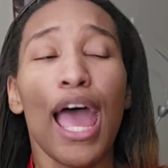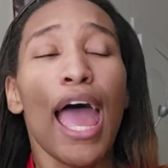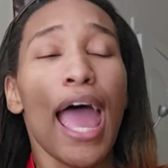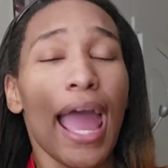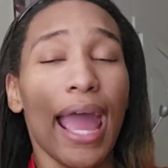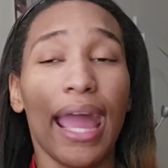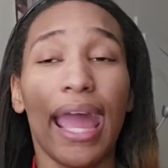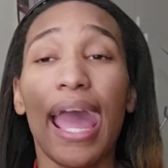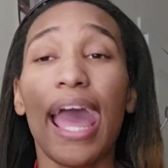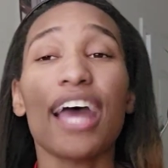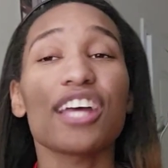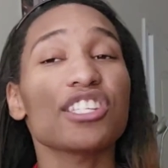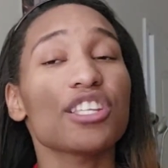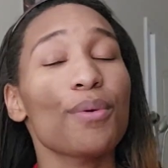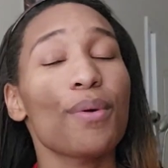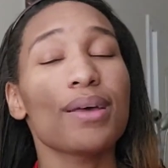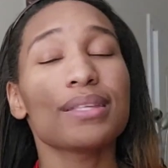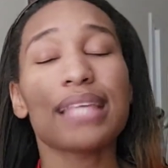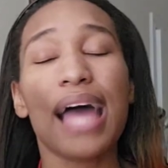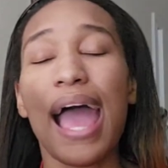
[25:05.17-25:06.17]
And Ashley
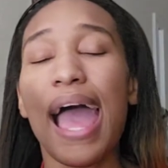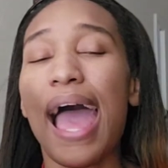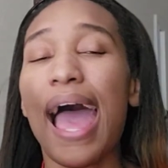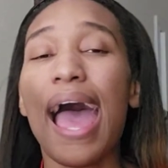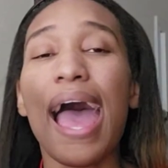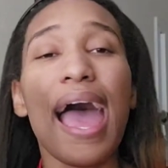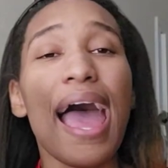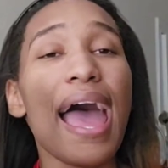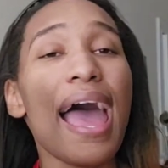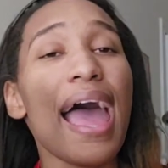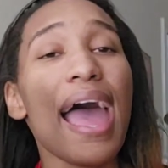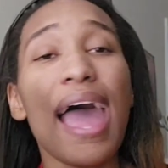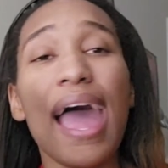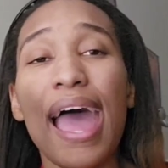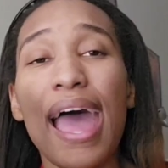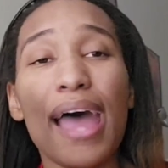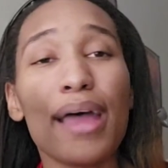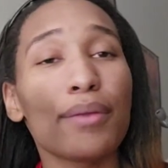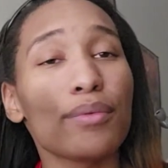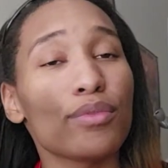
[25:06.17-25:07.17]
was like, ah, ah,
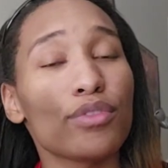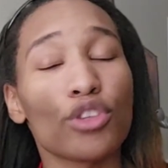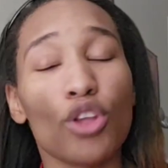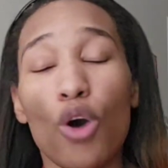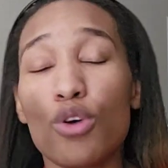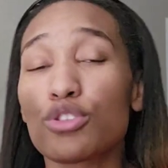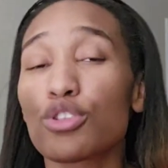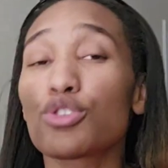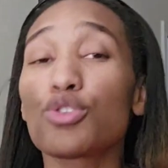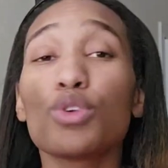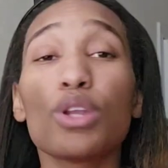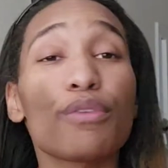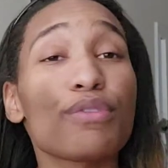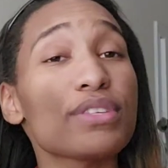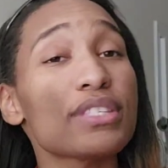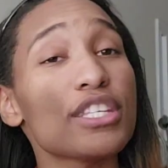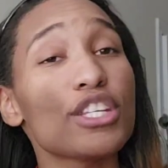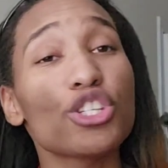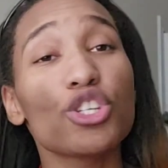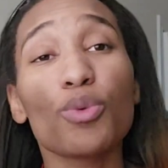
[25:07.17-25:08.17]
ah. those are two different
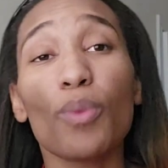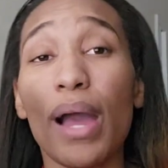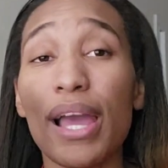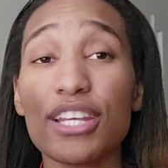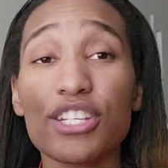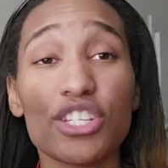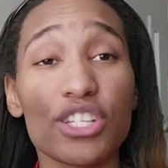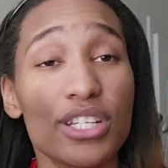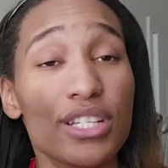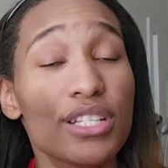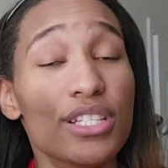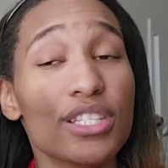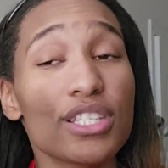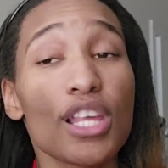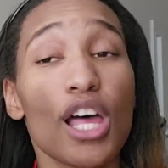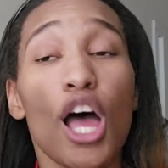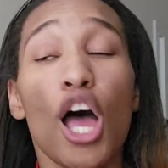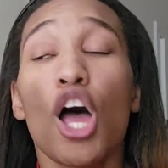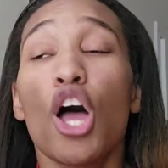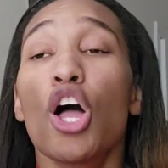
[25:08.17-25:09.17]
situations.
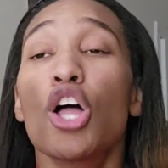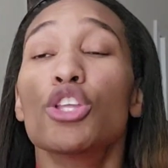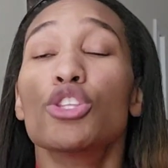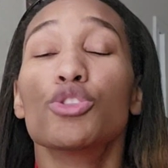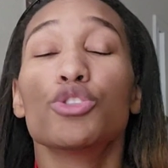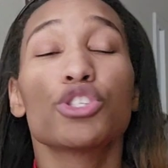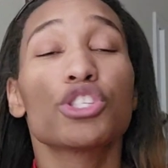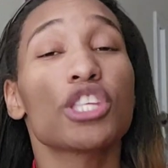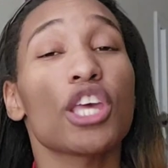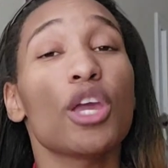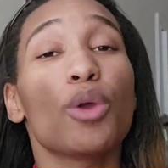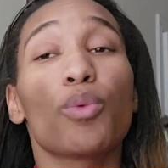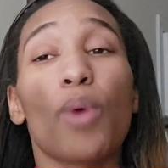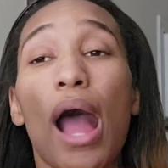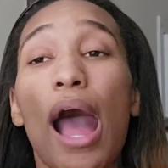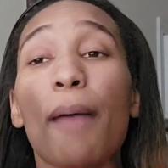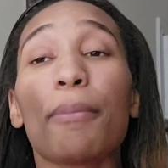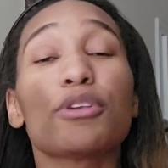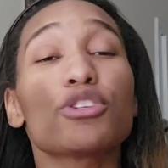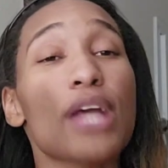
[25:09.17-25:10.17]
See,
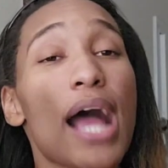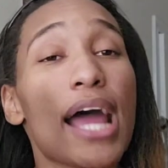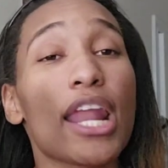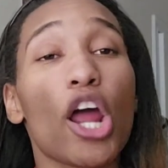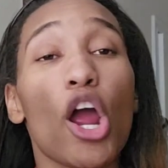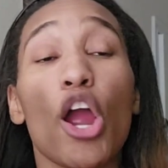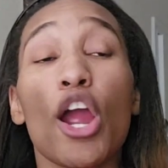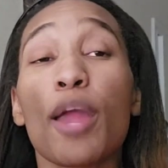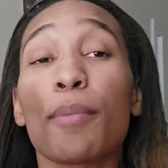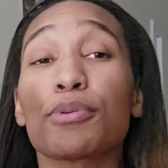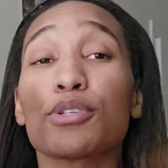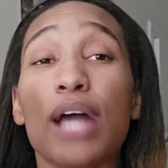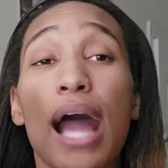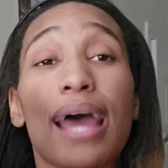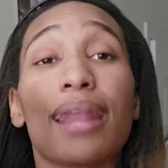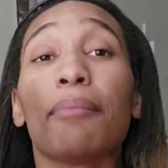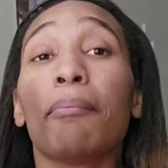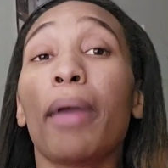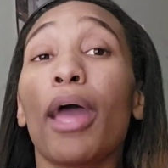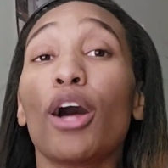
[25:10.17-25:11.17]
Robyn tried to hurry up, tried
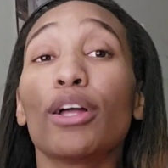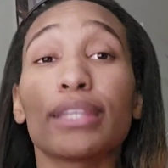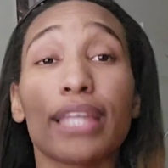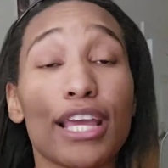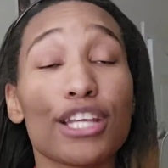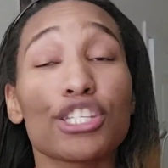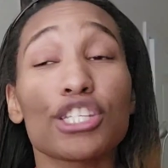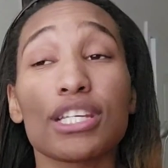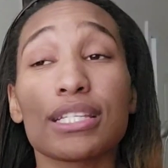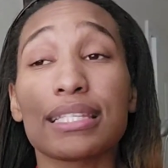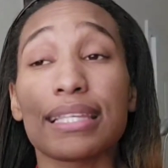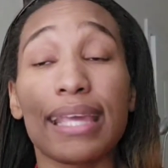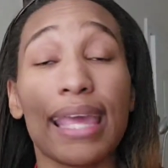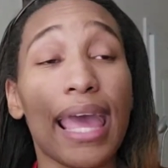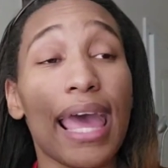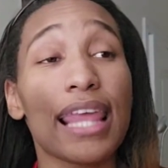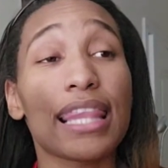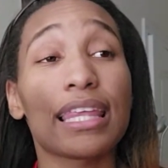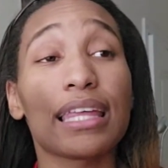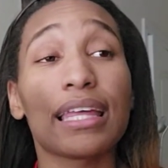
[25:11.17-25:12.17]
to melt that shit
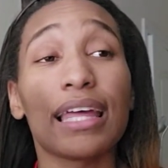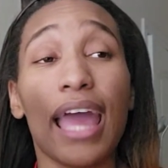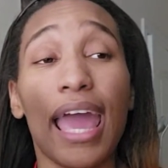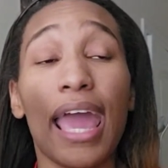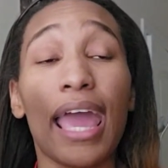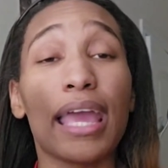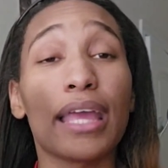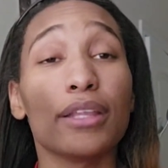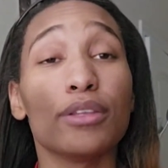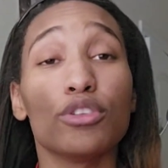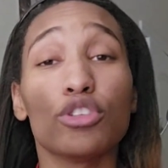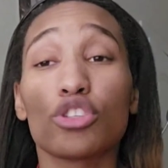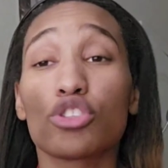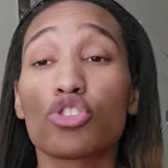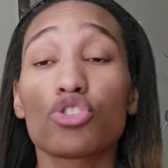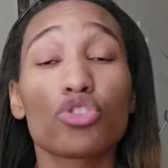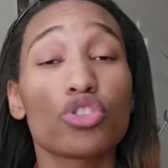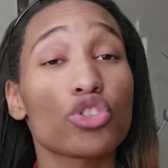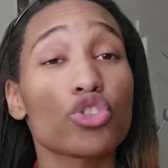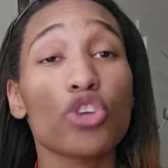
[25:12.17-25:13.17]
together, and
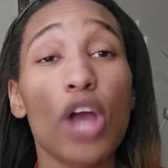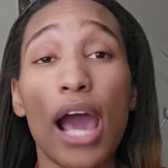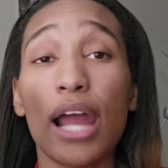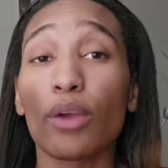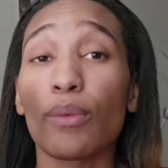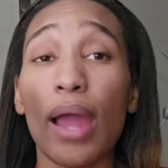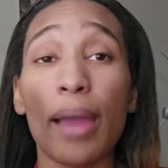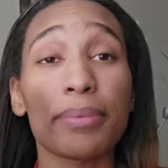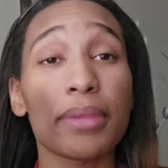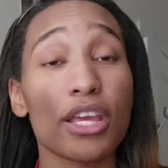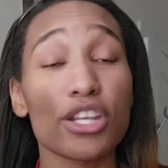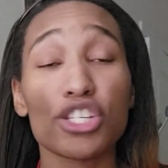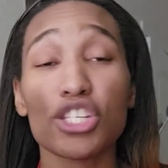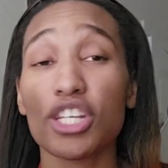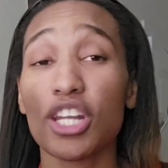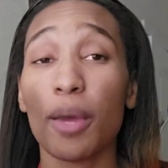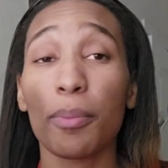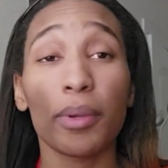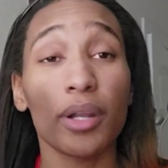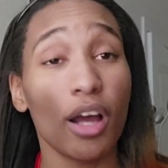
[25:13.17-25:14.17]
try to wrap that shit
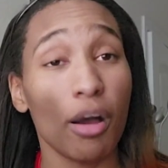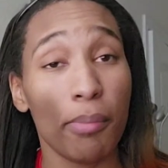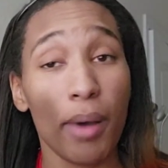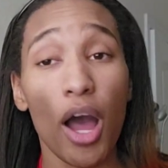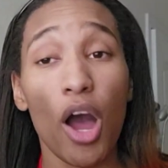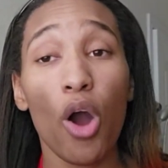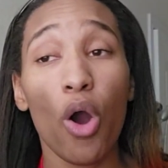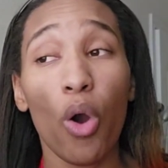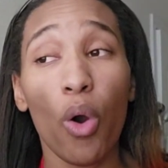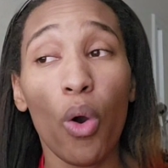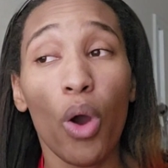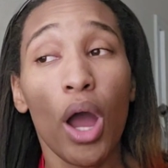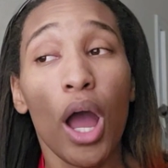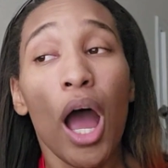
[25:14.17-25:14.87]
up in a bow.